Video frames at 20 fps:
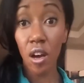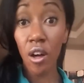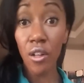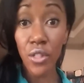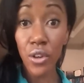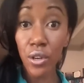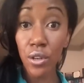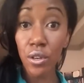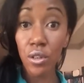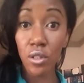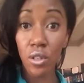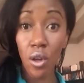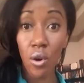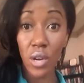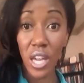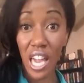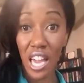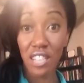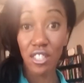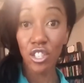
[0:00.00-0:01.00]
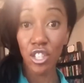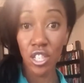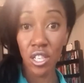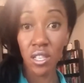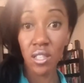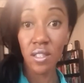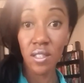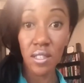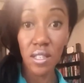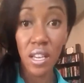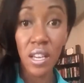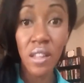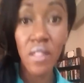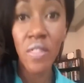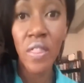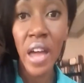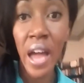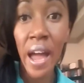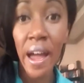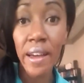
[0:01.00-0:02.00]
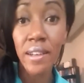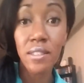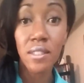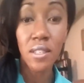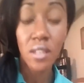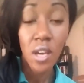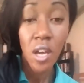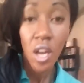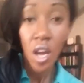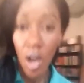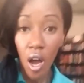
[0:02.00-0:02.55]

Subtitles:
other locations in that